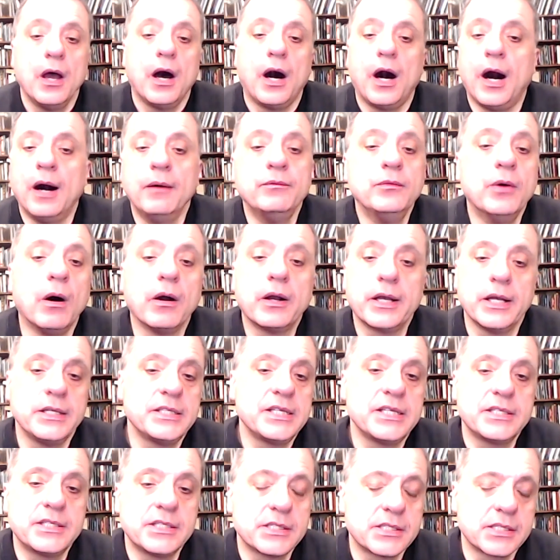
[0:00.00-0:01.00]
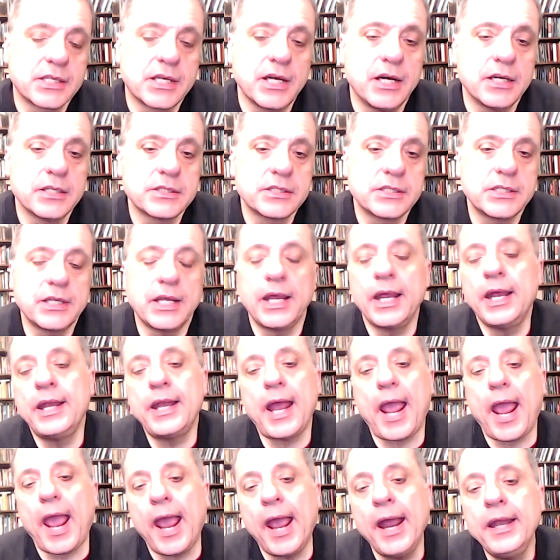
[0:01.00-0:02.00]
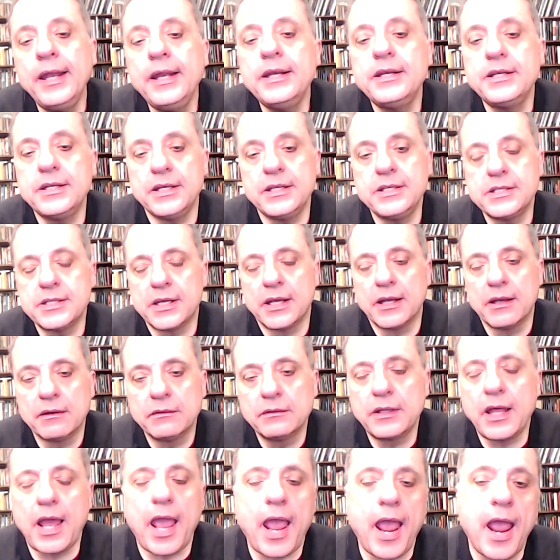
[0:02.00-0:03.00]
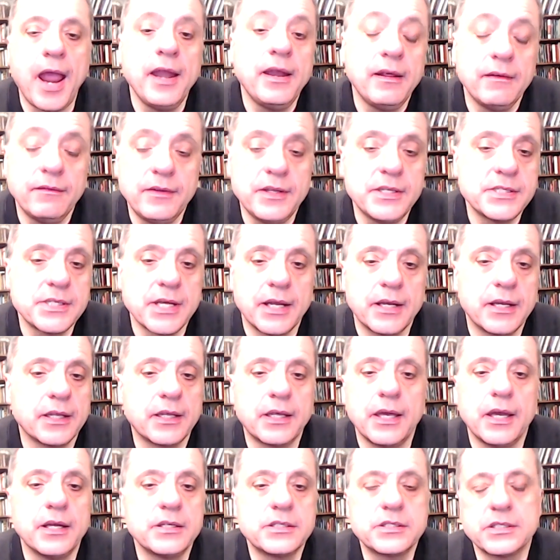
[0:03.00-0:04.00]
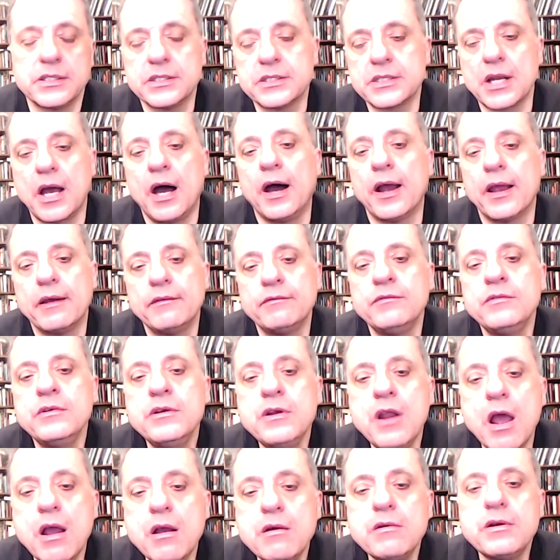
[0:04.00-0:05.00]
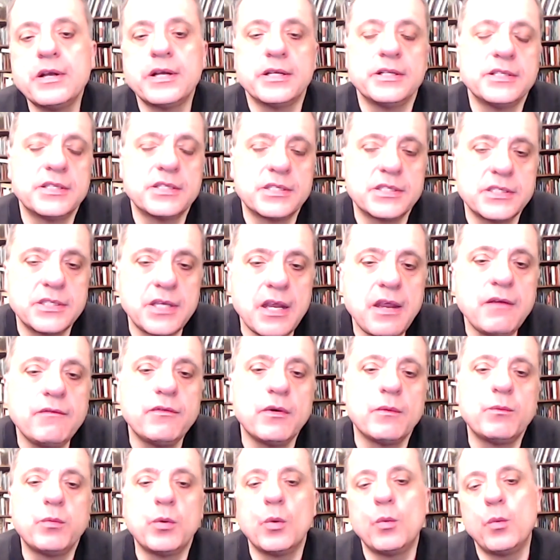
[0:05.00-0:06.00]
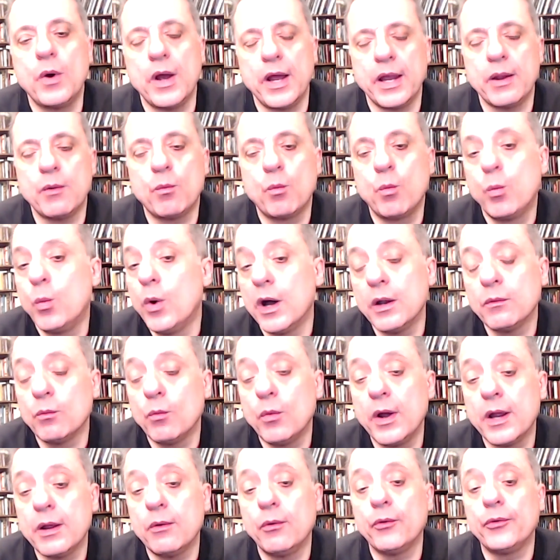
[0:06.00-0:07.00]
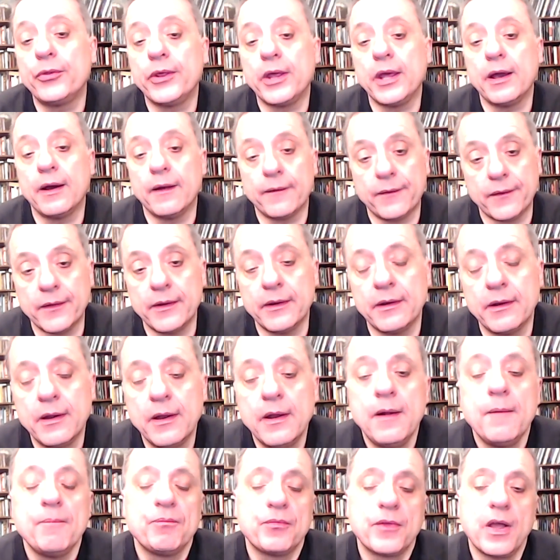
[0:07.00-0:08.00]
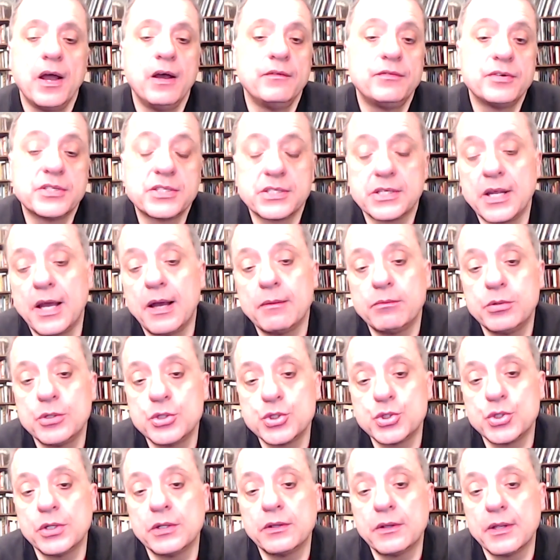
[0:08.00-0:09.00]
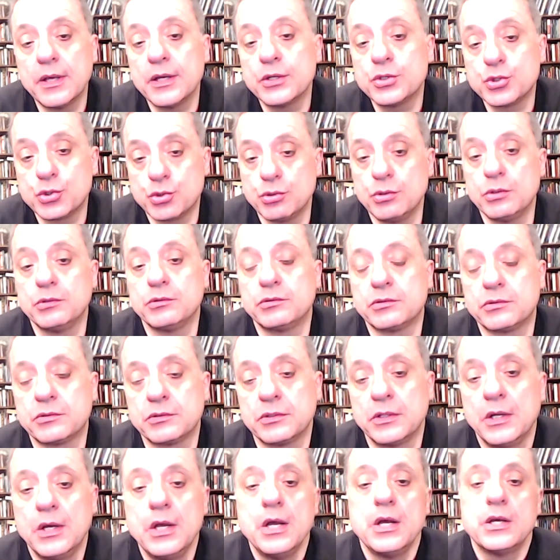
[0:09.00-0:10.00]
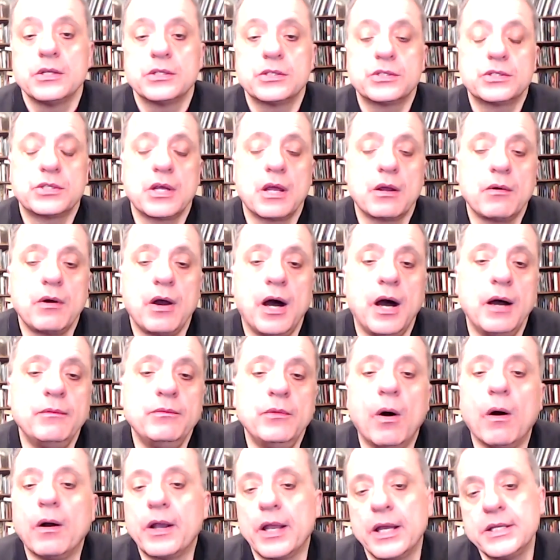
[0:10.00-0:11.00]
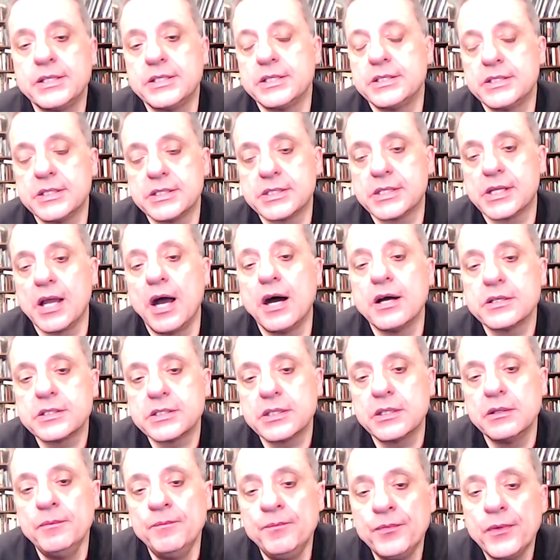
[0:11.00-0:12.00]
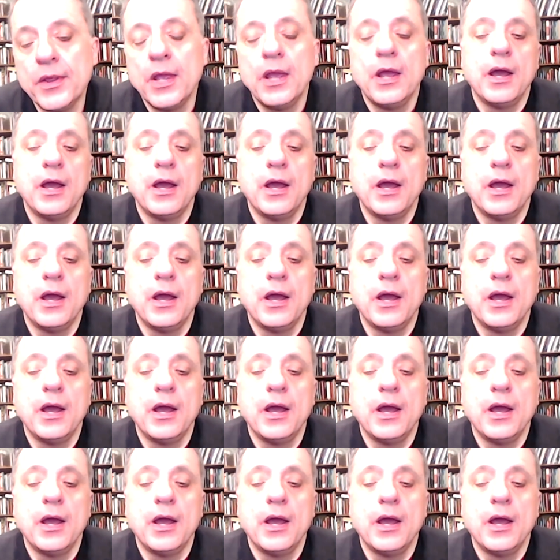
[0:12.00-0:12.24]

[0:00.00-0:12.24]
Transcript: I'm not going to discuss in any detail any of these allegations. I have no conceivable way, one way or the other, of establishing their truth. So I'm not going to discuss them.